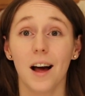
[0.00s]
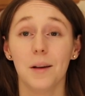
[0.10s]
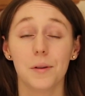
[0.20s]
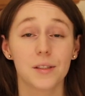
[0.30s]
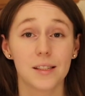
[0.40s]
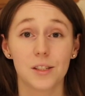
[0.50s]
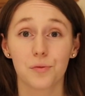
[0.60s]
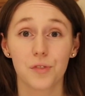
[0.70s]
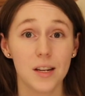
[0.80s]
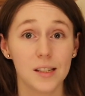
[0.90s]
um, so
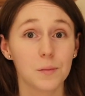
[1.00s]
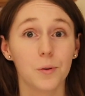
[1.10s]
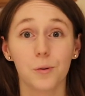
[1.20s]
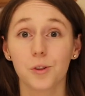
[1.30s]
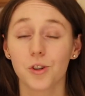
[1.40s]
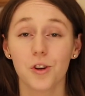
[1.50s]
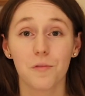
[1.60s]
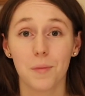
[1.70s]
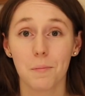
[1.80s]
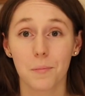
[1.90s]
still really small, shouldn't
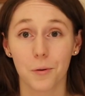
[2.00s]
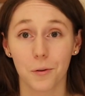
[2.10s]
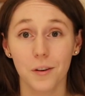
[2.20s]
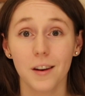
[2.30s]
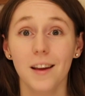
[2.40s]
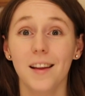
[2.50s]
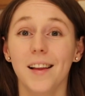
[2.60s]
have been born.